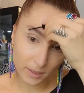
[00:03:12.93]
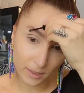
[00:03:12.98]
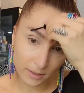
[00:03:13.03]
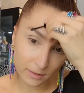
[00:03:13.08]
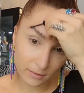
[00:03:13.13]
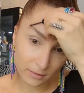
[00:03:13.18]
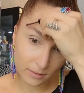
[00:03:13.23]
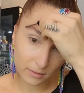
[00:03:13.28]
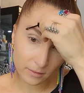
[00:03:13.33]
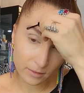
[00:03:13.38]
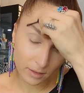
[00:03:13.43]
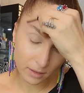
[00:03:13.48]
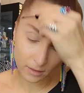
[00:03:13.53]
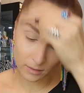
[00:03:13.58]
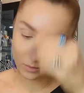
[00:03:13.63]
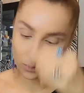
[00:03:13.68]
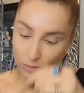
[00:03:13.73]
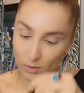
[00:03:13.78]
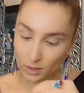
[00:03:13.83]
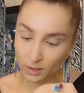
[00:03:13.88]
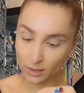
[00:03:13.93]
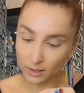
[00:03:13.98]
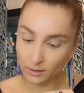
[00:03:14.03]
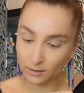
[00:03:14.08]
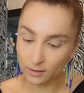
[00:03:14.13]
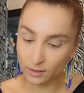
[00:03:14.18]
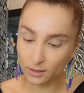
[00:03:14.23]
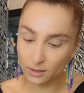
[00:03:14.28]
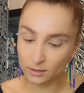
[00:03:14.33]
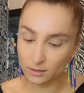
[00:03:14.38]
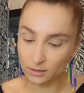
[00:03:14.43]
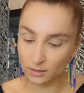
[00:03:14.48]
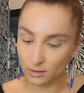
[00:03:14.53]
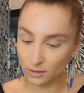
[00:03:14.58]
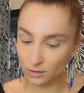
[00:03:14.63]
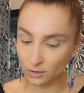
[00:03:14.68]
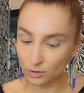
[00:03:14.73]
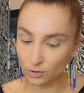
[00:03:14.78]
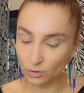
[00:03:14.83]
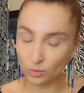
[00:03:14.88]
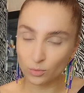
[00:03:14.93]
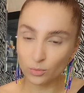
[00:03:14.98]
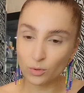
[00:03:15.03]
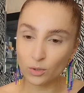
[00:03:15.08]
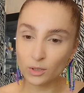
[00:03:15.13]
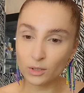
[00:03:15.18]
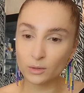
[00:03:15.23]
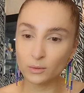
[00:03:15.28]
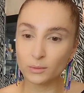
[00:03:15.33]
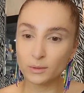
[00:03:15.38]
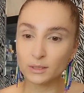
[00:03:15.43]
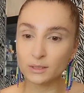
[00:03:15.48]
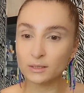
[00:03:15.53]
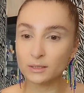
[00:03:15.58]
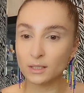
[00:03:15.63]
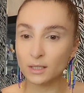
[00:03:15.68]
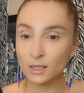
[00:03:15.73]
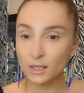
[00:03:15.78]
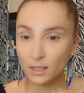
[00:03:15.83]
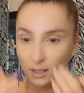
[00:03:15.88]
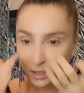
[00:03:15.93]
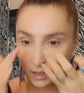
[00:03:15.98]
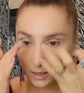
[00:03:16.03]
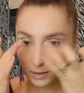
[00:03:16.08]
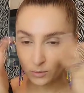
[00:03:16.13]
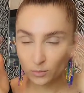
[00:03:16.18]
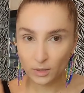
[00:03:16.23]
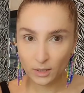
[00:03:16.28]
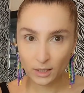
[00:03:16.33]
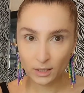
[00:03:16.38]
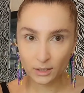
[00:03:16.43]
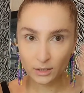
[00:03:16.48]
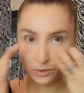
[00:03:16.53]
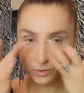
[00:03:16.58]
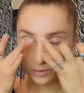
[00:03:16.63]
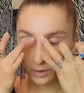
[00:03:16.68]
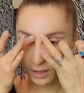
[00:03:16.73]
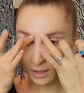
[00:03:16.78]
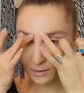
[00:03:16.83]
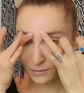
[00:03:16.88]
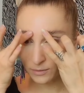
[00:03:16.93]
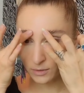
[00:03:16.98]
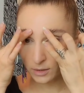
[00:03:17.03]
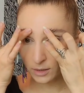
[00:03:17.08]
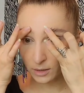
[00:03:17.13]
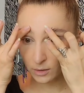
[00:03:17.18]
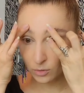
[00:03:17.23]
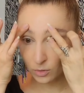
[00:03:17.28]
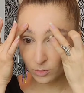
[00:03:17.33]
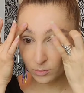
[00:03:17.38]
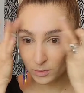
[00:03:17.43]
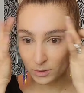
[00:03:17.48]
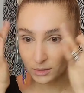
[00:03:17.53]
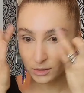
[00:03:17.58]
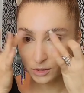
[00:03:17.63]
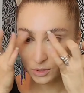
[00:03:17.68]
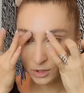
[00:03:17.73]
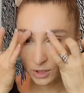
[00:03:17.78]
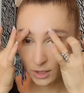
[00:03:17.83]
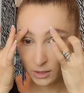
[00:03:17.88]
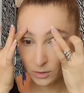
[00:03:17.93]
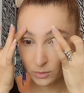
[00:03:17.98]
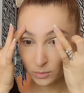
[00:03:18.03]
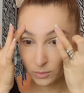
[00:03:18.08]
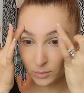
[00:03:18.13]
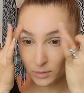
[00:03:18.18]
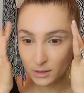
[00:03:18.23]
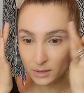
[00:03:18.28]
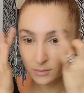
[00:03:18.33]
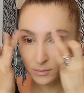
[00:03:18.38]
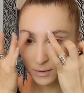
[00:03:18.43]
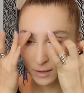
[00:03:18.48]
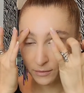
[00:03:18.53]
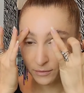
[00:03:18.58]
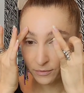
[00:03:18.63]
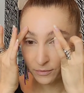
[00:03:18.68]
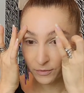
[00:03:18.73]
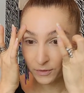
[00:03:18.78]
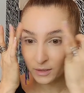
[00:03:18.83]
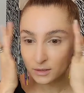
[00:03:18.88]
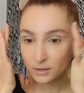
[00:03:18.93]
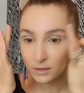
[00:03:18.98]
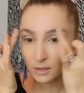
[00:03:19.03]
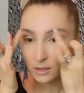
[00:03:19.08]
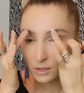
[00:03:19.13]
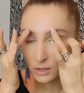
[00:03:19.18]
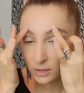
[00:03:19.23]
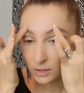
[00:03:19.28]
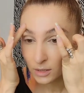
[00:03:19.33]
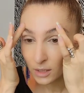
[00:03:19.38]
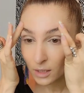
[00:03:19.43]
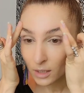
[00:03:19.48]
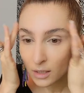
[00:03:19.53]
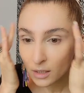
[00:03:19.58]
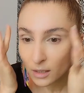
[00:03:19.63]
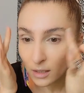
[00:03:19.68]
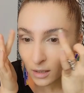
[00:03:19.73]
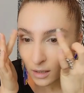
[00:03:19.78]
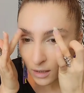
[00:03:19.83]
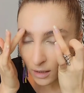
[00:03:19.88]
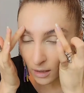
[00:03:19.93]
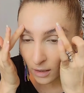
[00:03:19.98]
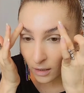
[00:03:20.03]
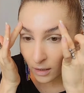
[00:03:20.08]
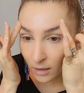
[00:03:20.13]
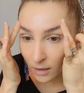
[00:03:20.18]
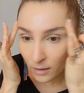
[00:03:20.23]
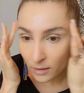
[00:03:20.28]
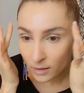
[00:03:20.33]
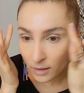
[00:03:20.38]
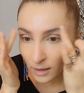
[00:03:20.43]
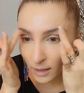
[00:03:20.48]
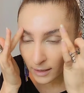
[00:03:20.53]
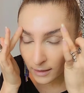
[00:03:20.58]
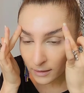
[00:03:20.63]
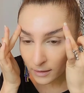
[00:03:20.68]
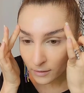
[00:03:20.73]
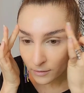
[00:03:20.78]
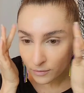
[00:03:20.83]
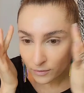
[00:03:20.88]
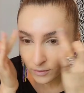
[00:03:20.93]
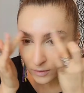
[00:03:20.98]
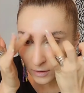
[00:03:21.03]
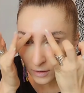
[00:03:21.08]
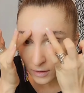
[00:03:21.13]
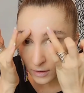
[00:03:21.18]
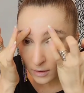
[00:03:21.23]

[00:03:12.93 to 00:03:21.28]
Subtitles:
better than the other one. I think it's easy to work with, and what I do after, I normally just with my fingers kind of